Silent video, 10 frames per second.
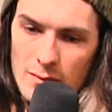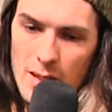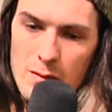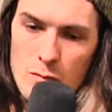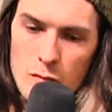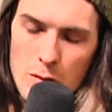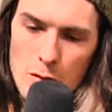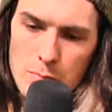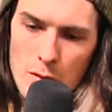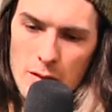And for the
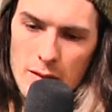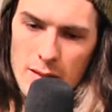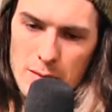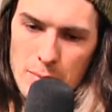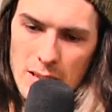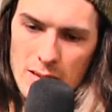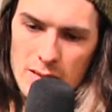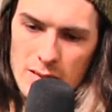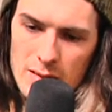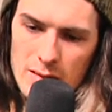most part, it's
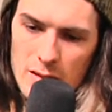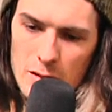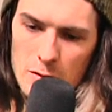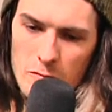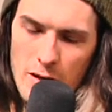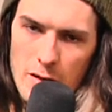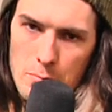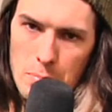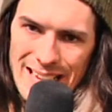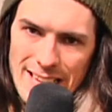because they're very
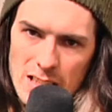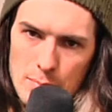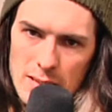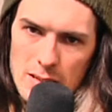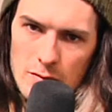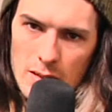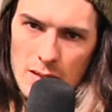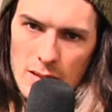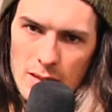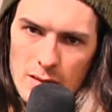bike
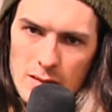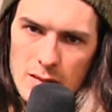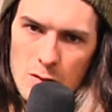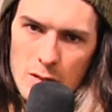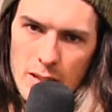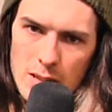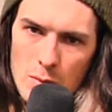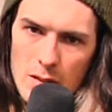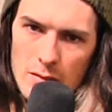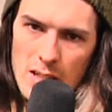specific. Like, the scooter kids
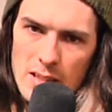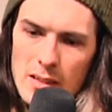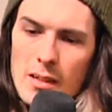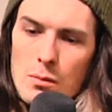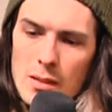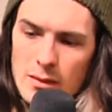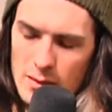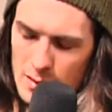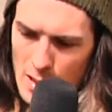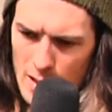want to ride it. That one
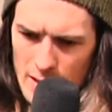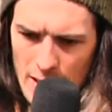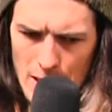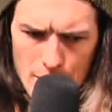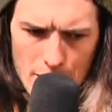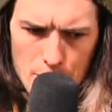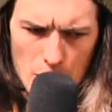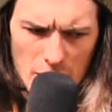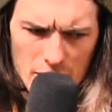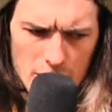guy that came to the
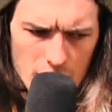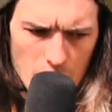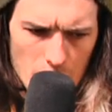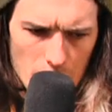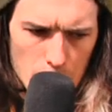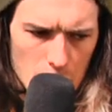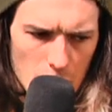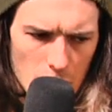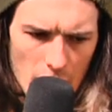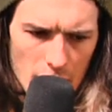park, the scooter
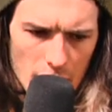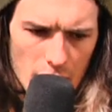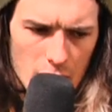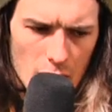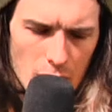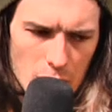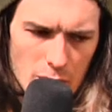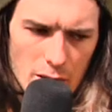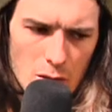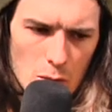pro rider, that he was
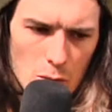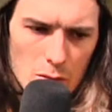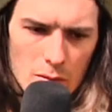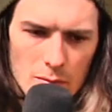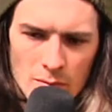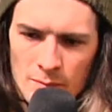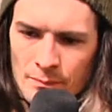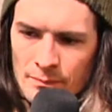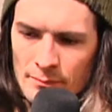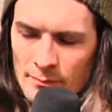really cool.
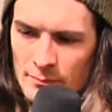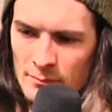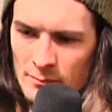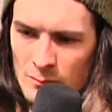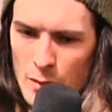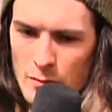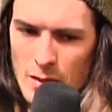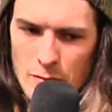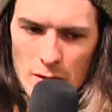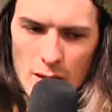What do you
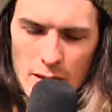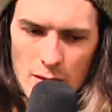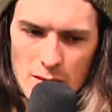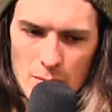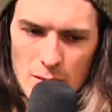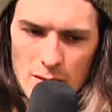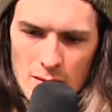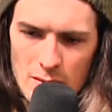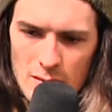ride for, Lucky or something?